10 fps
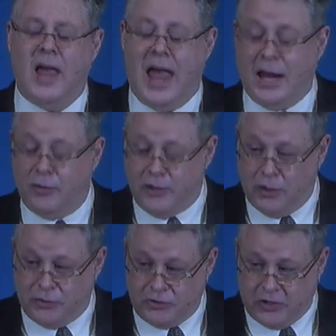And if
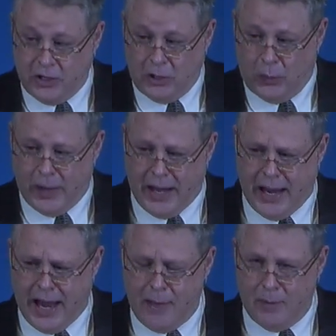you steal
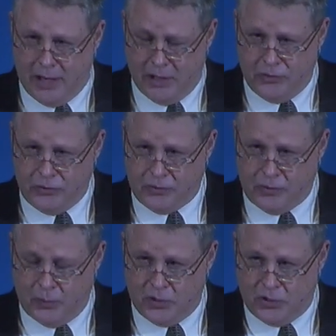away imminence,
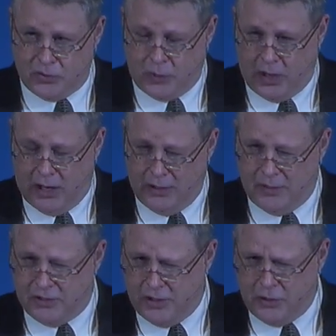which is what all of
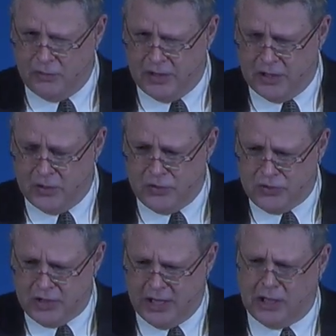these other
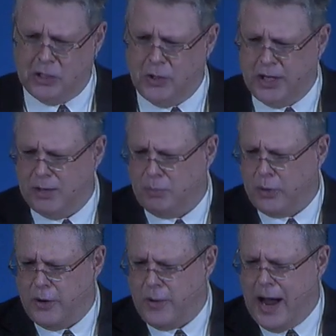views, including
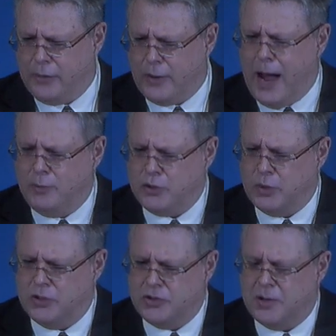pre wrath
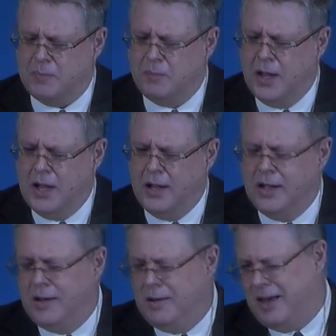rapturism,
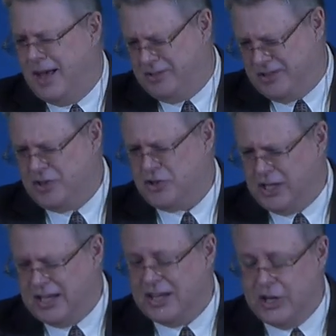
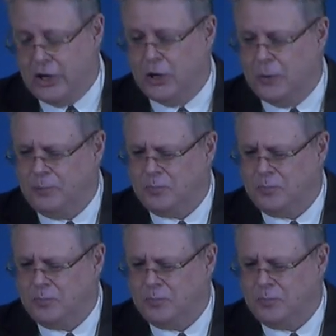essentially do,